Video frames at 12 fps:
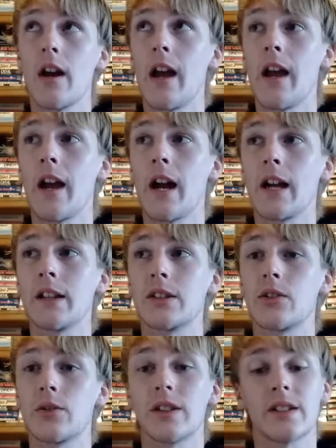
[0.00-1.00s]
And
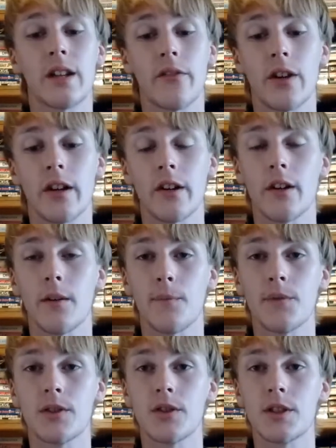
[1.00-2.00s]
so since I've got
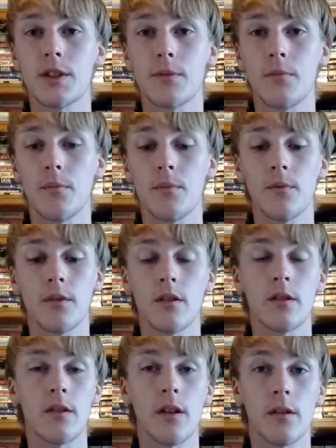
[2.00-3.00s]

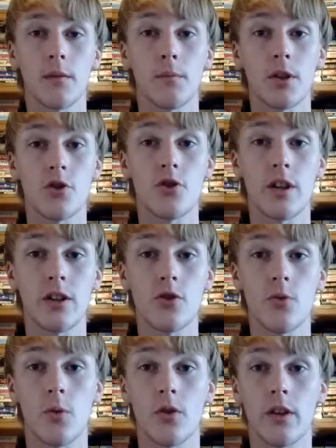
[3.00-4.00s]
a much
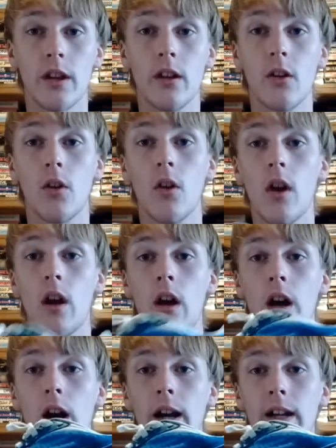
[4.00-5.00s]
shorter heel,
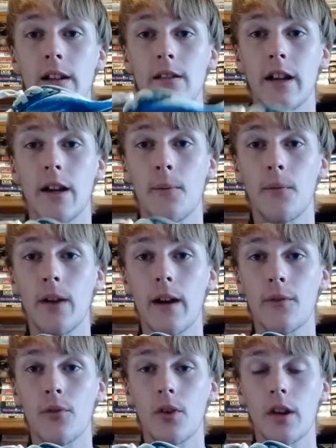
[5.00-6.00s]
I can land
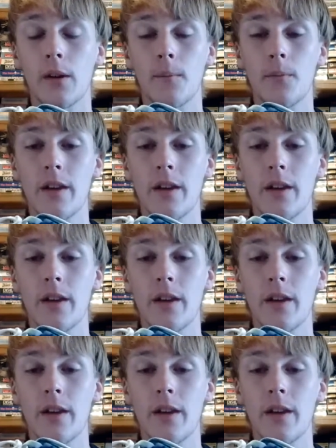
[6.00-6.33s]
flat-footed,